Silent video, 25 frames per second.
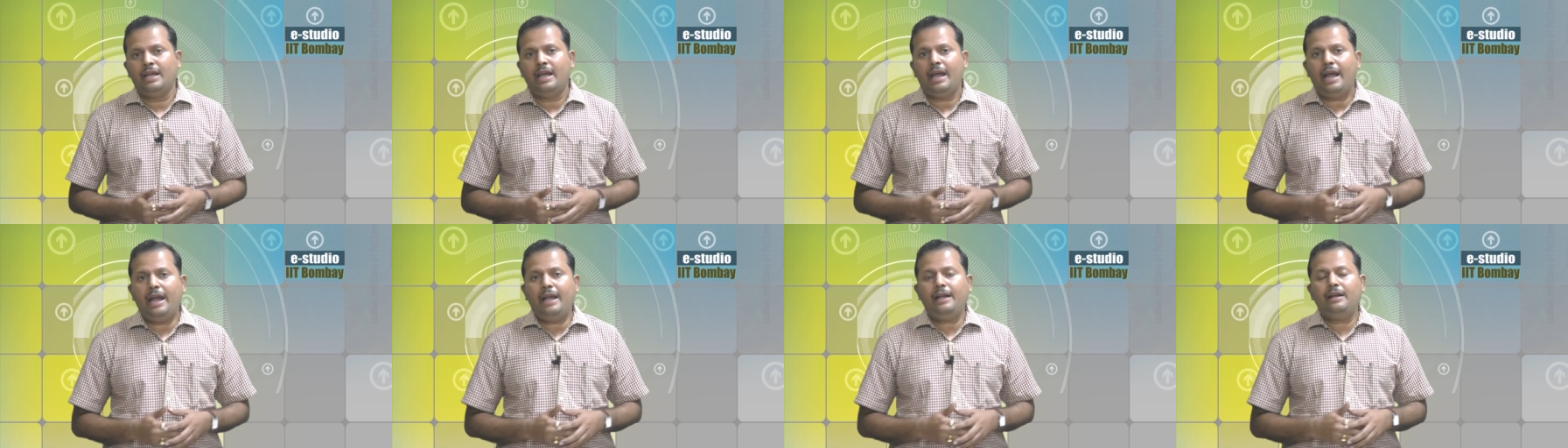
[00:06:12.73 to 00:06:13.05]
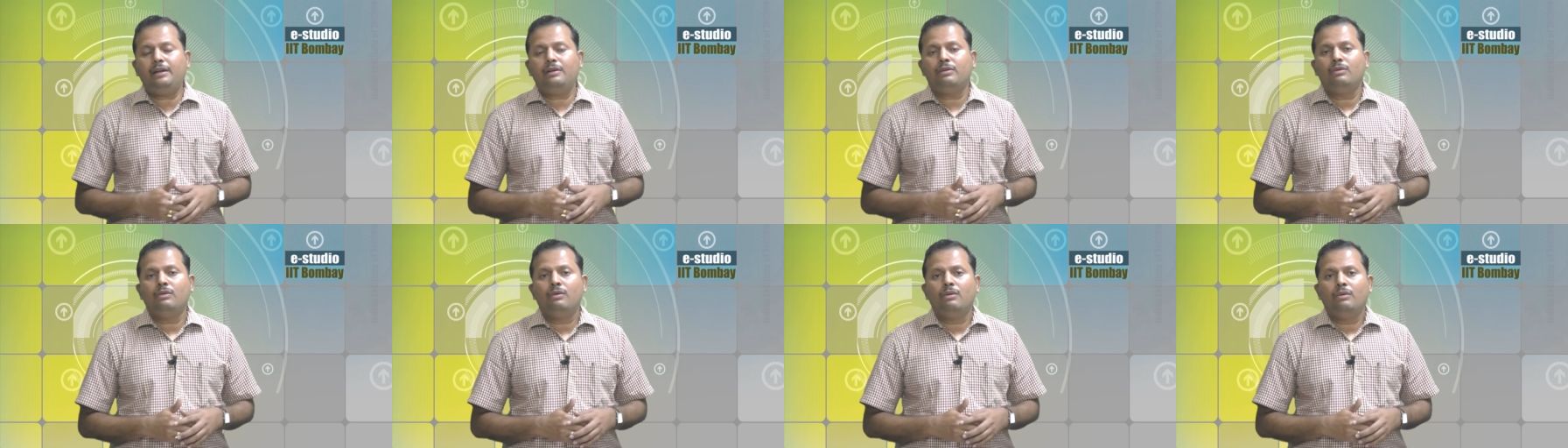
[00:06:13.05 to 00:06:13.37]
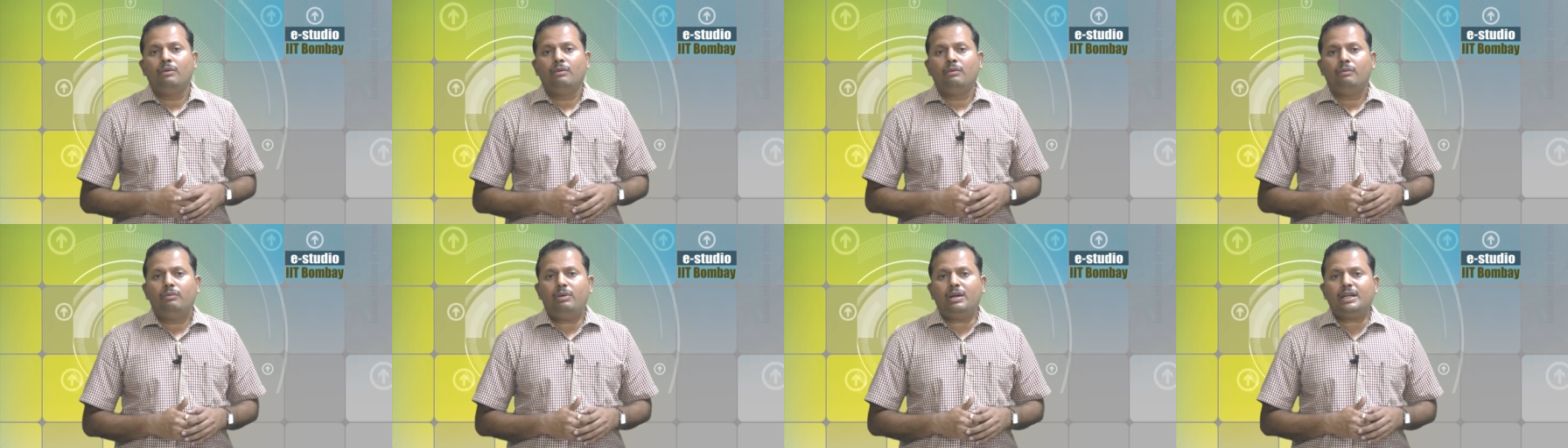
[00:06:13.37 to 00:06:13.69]
and
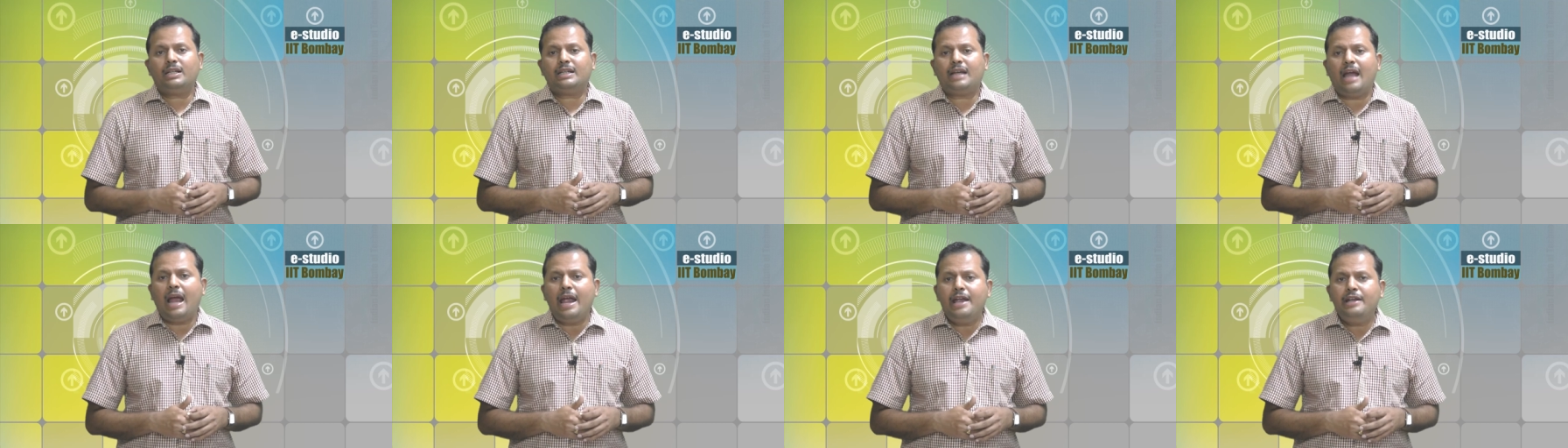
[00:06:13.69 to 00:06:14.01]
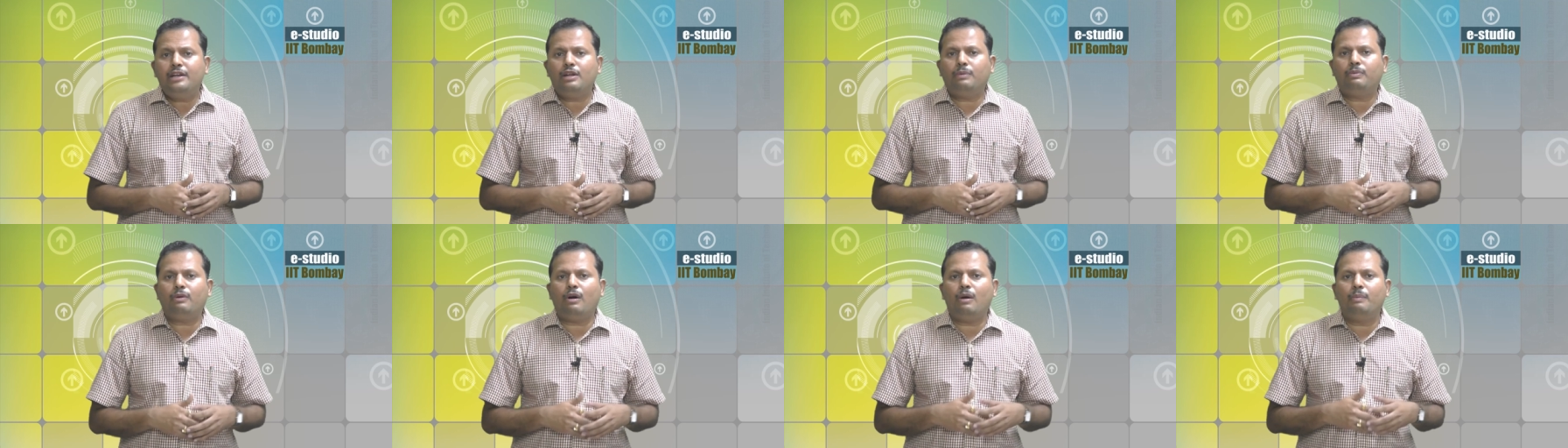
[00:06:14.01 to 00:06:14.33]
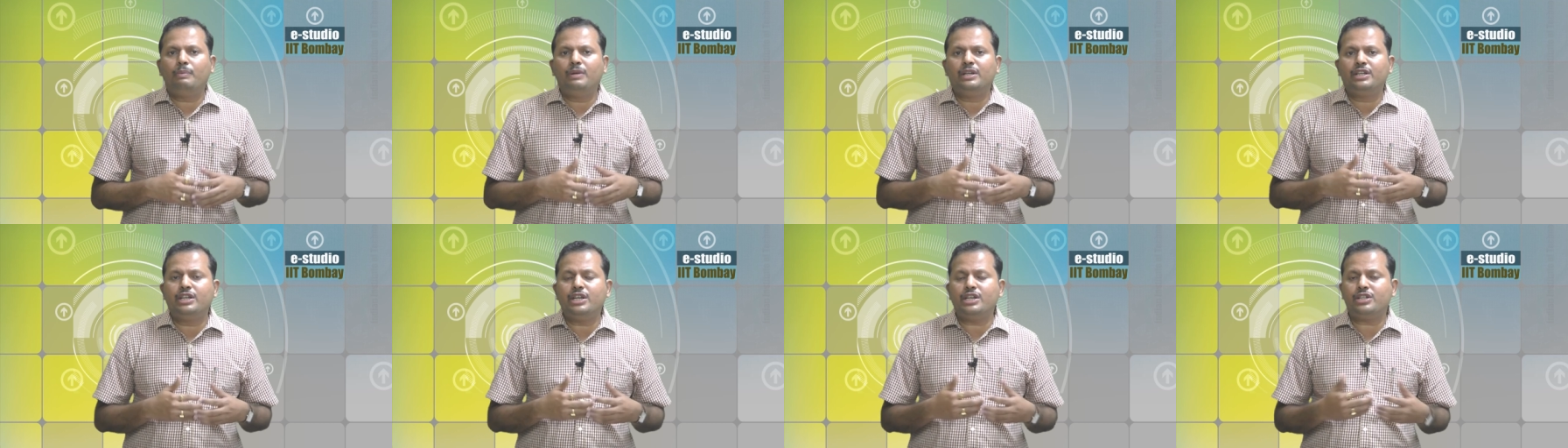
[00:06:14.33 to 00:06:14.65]
what kind of
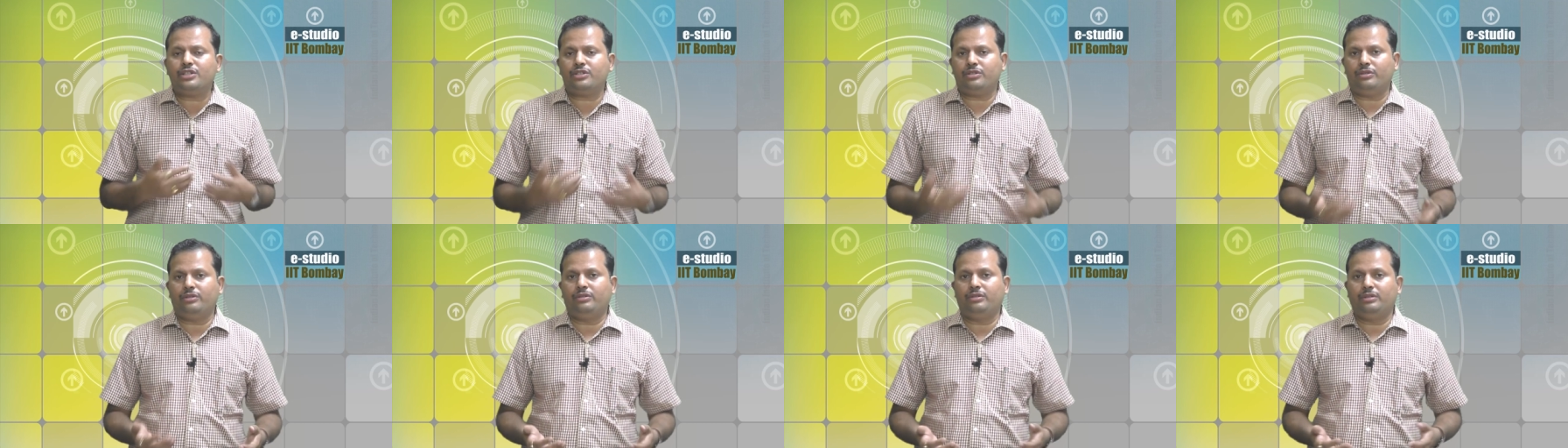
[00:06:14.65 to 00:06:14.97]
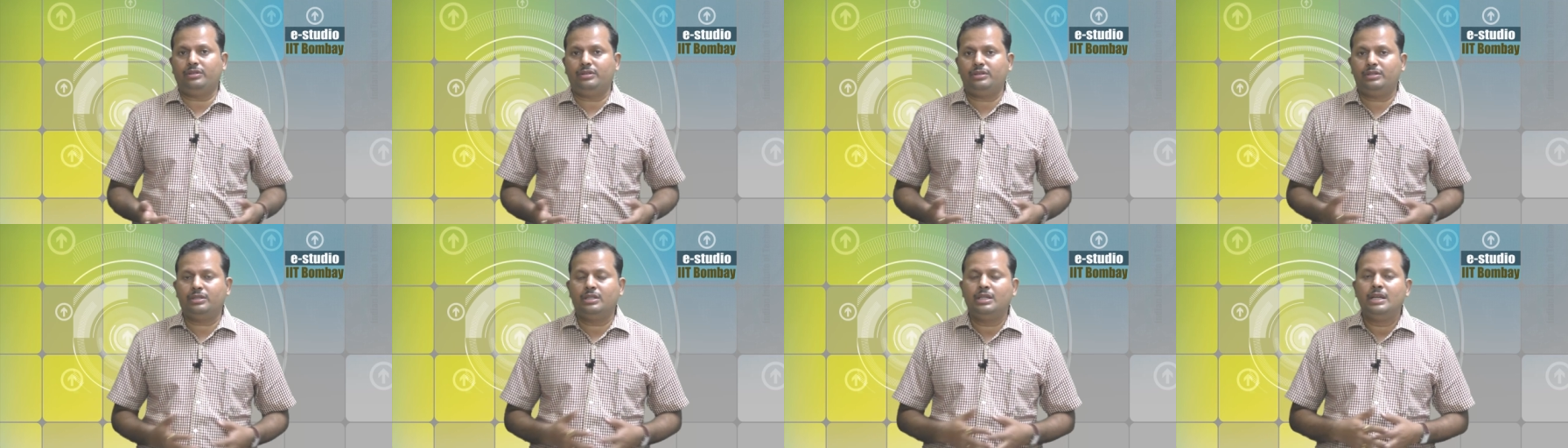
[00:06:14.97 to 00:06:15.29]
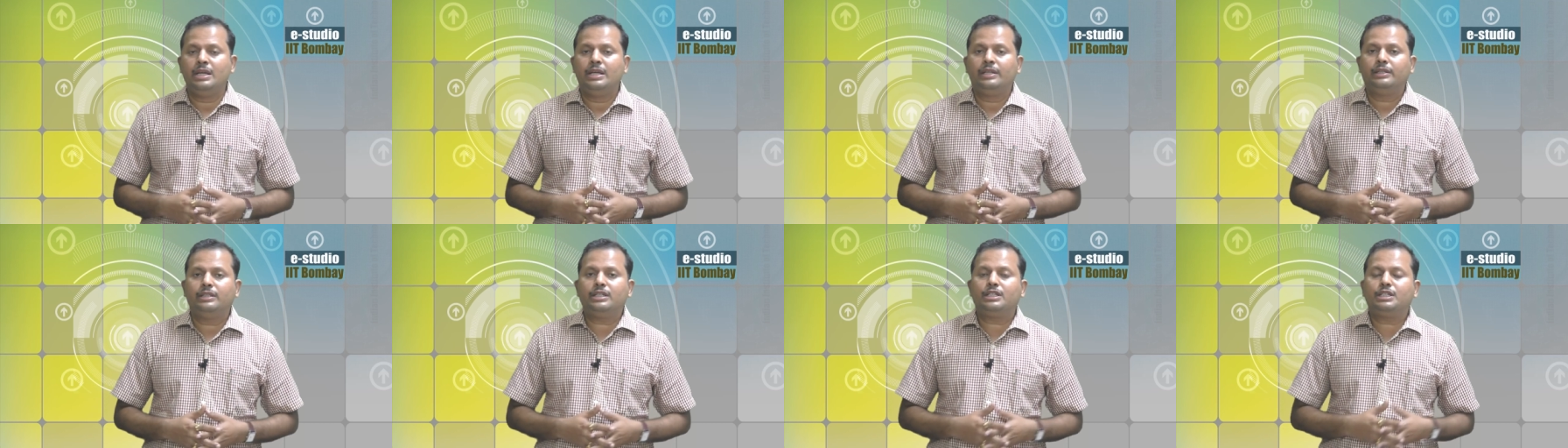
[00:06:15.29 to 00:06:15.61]
obligations
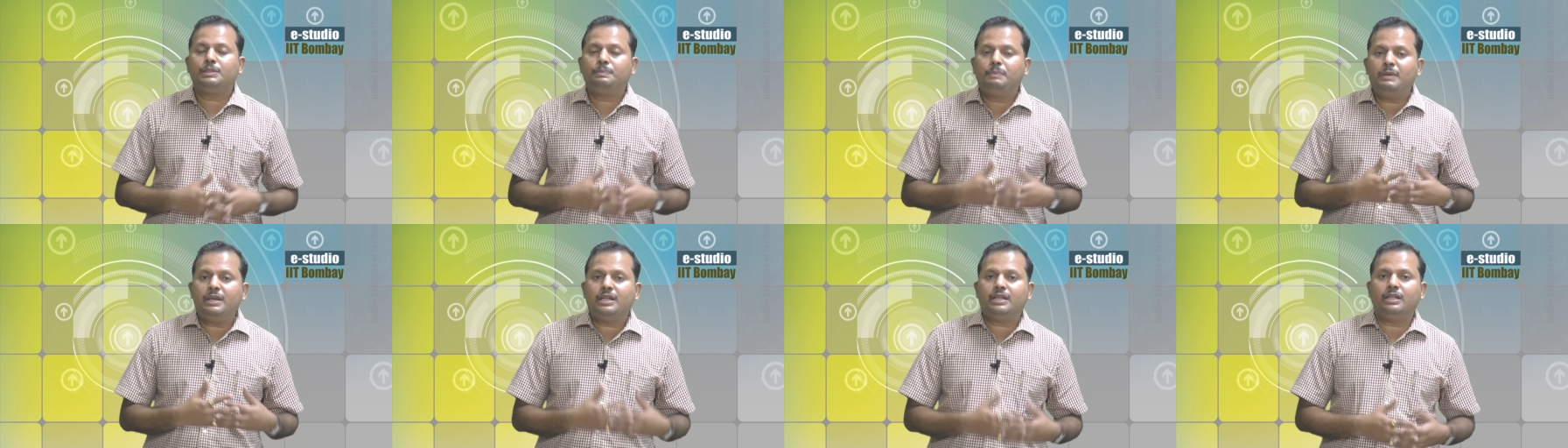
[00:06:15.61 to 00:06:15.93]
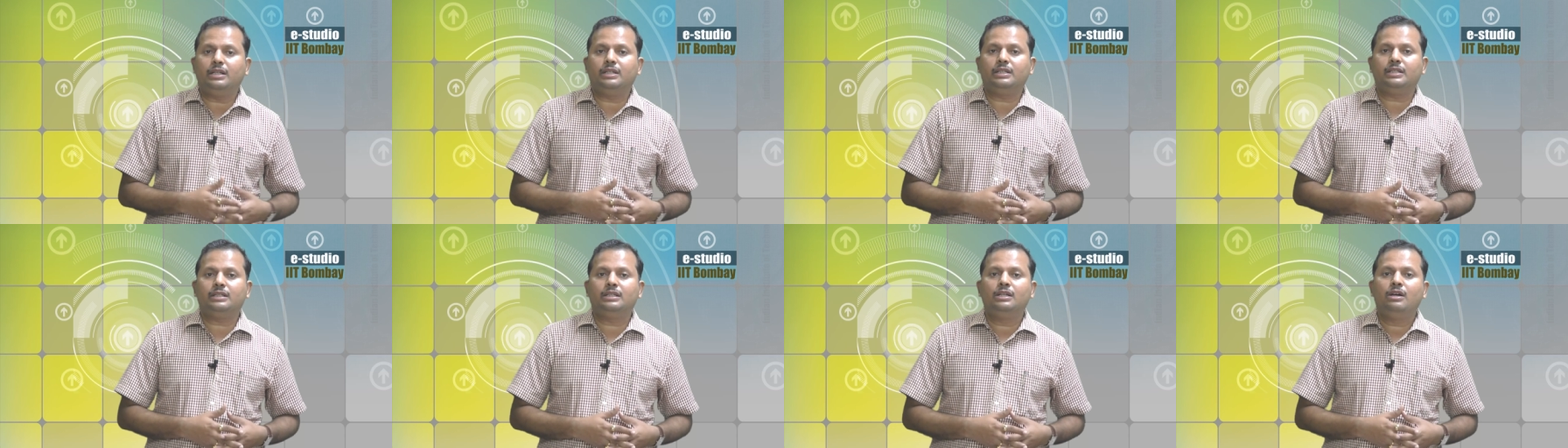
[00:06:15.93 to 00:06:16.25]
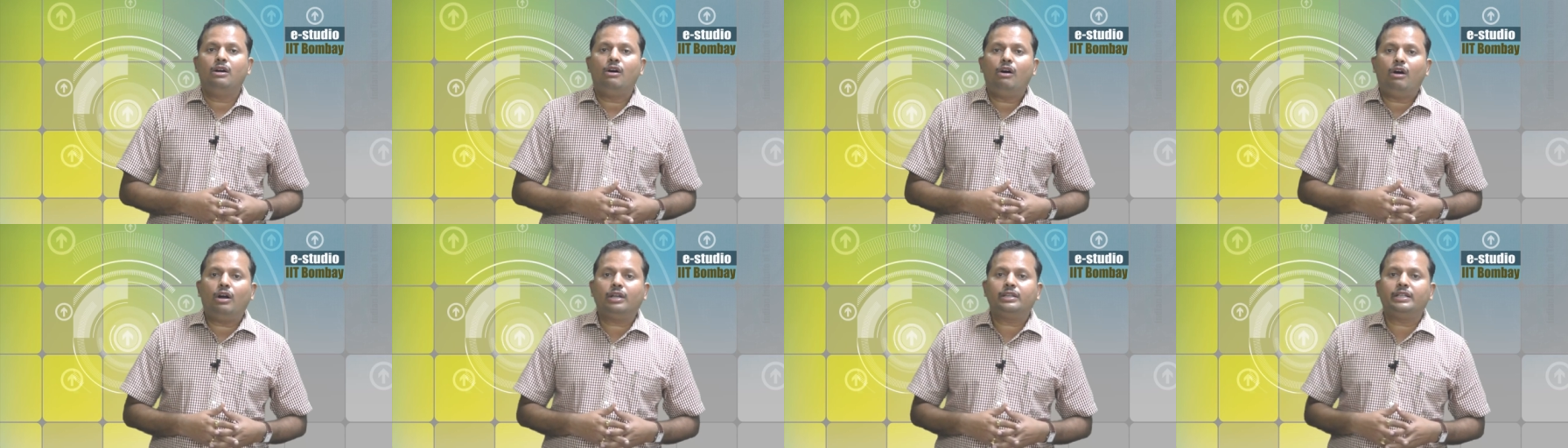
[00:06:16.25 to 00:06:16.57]
the speaker
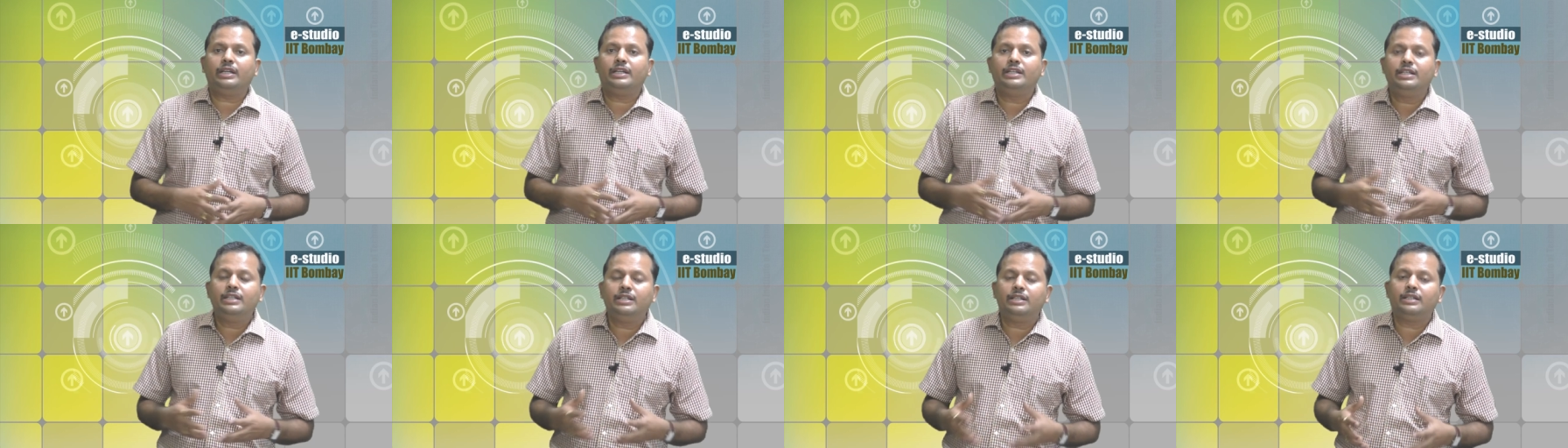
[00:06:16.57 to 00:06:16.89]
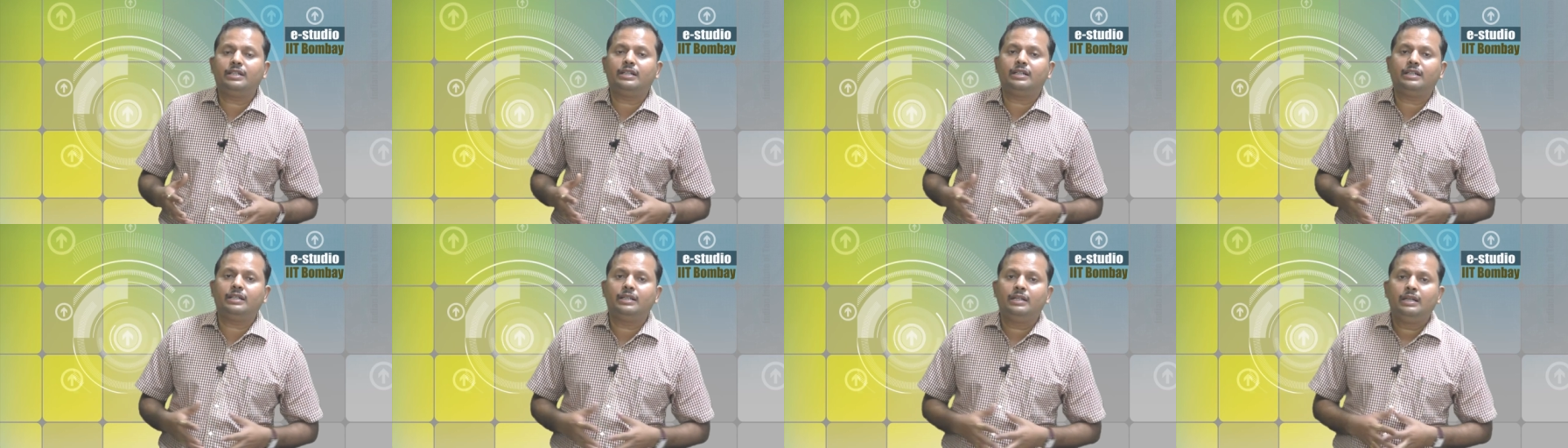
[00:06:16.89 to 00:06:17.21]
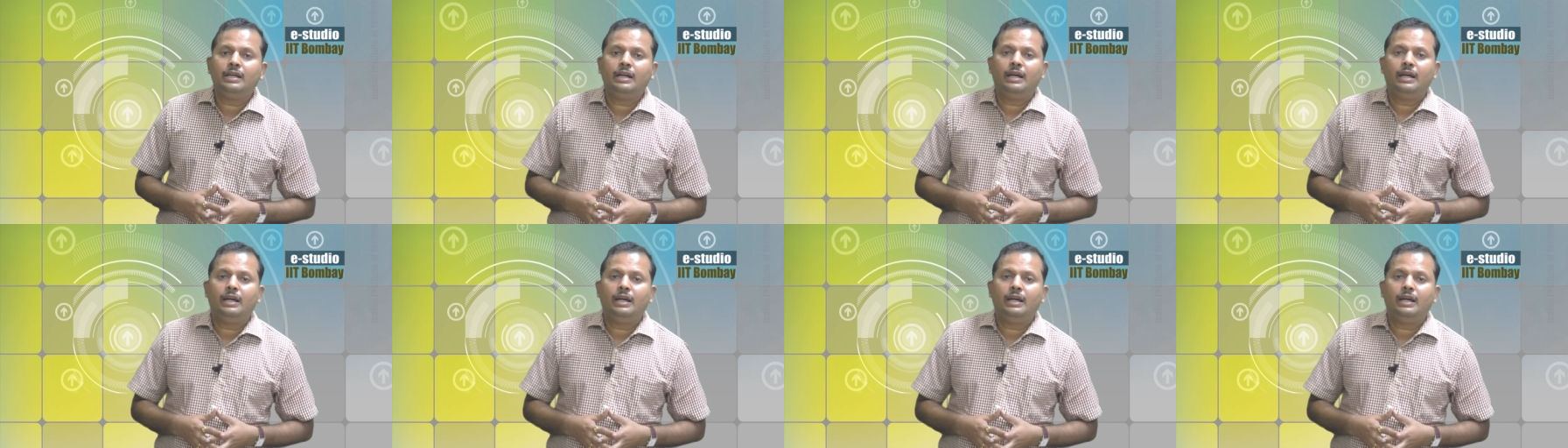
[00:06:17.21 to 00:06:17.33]
or the hearer